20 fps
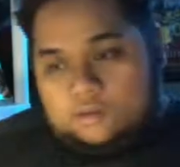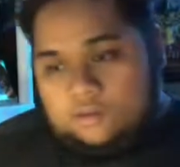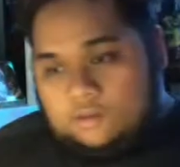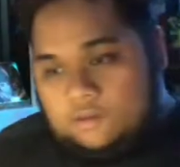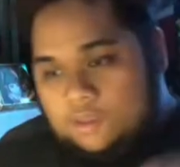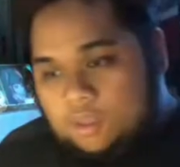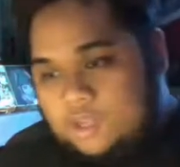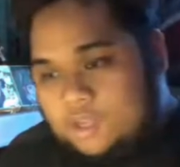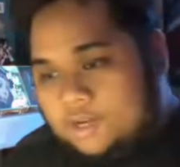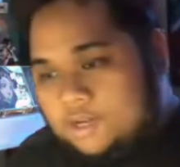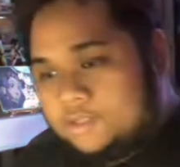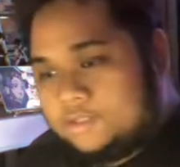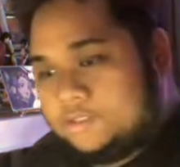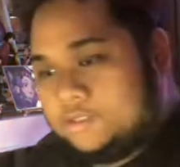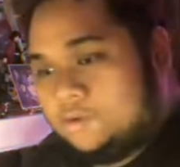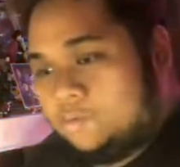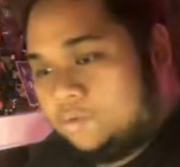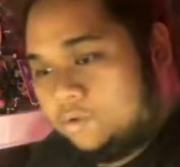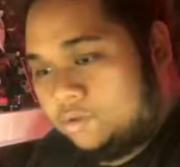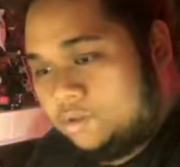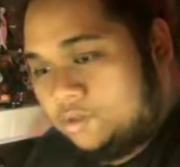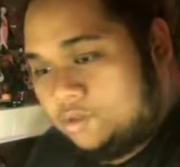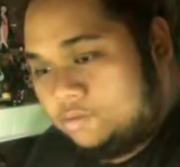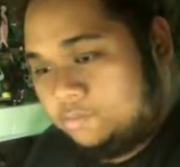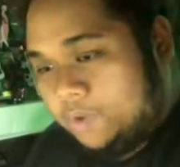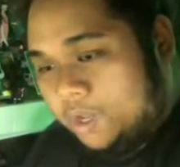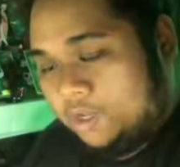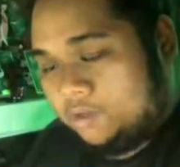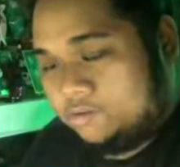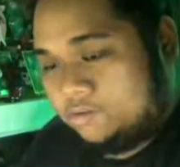Okay, let's see what these
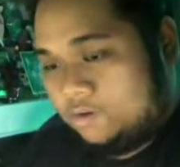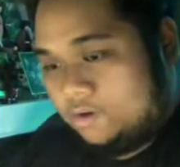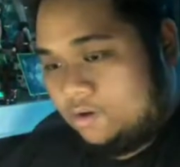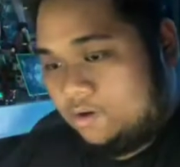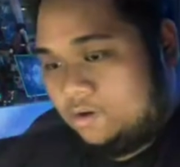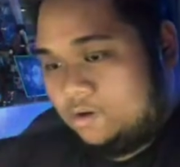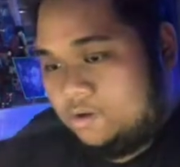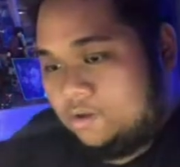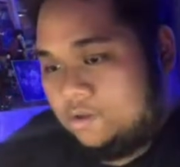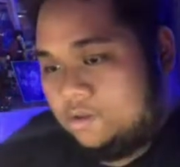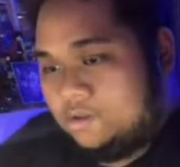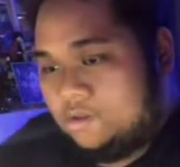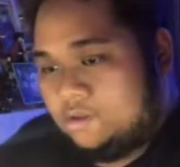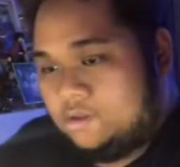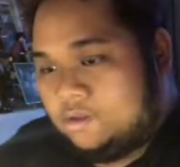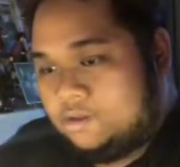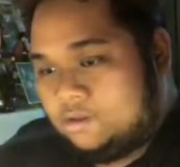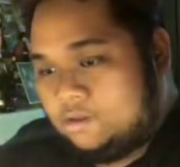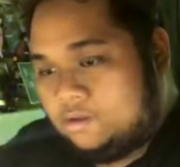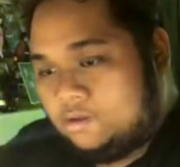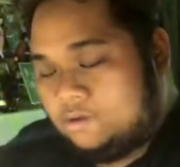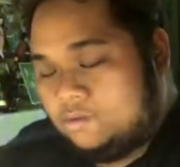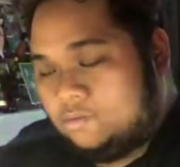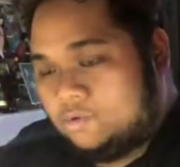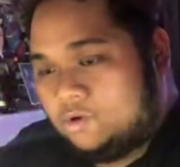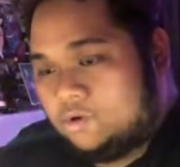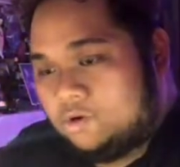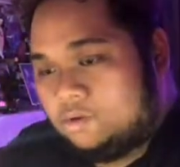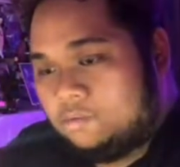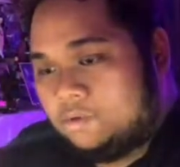packs are. What
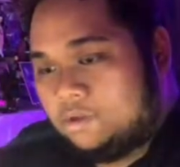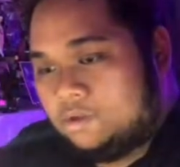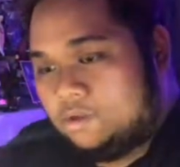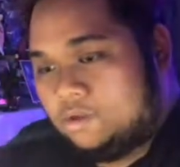could it be?